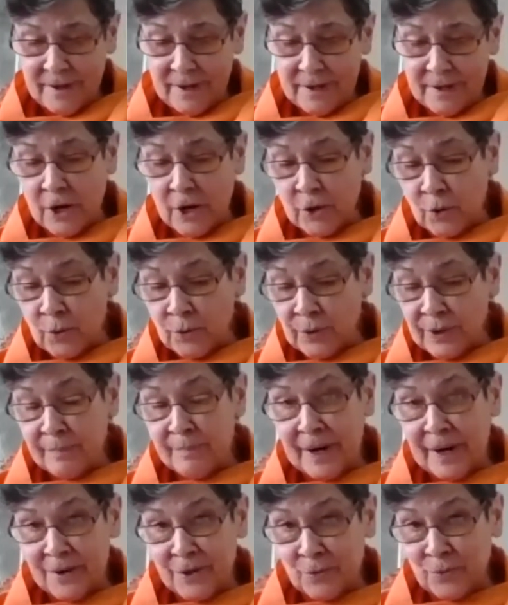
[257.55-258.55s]
not only
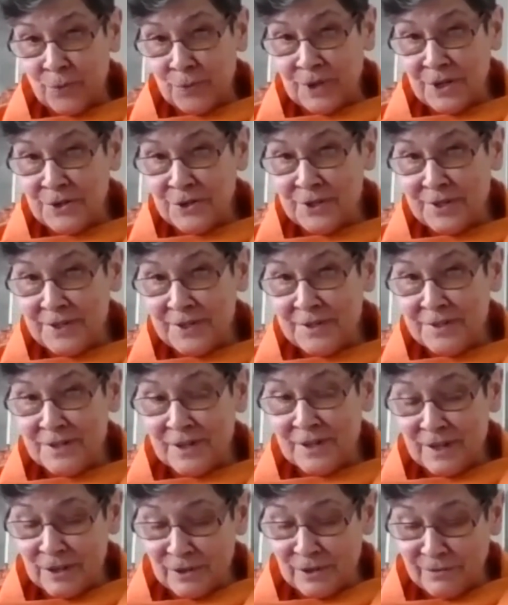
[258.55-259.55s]
by the rishis
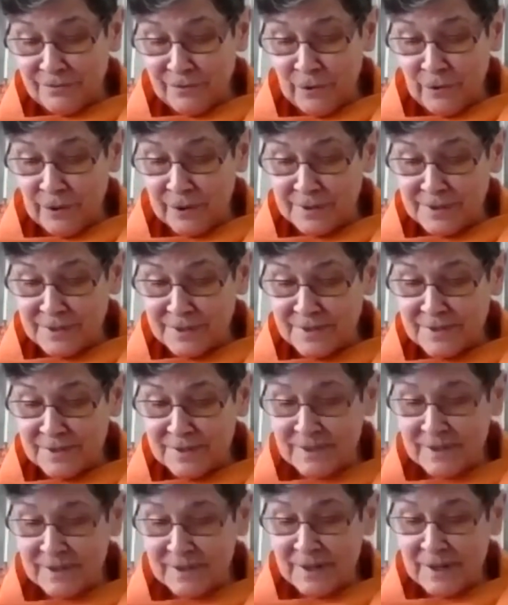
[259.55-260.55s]
in the
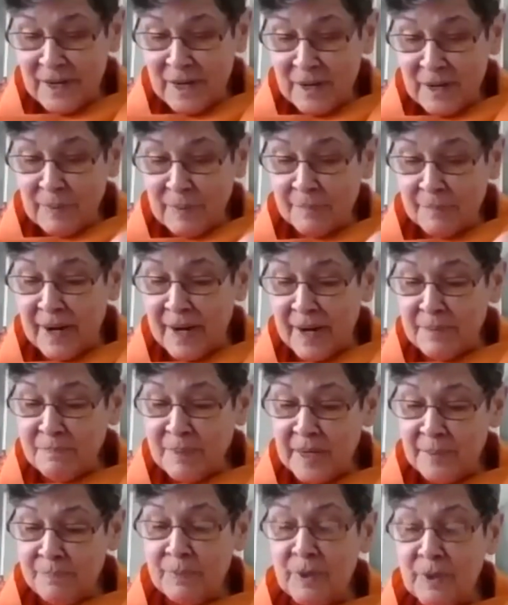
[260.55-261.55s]
forests, but by
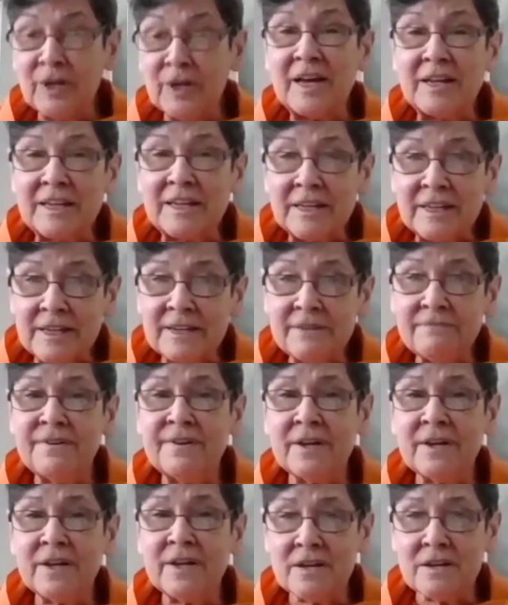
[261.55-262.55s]
people
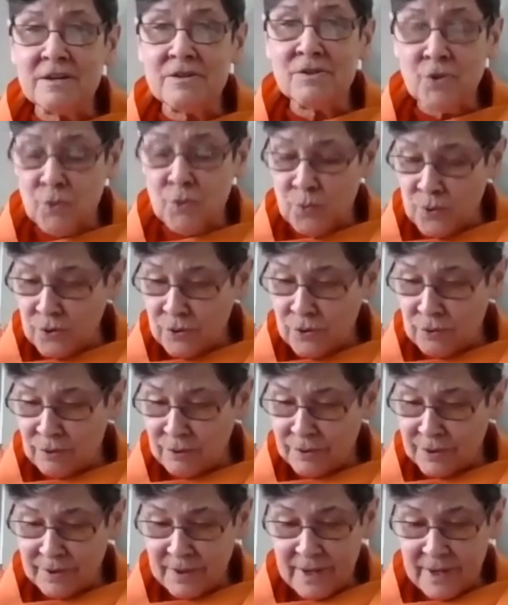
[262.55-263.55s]
living in the world,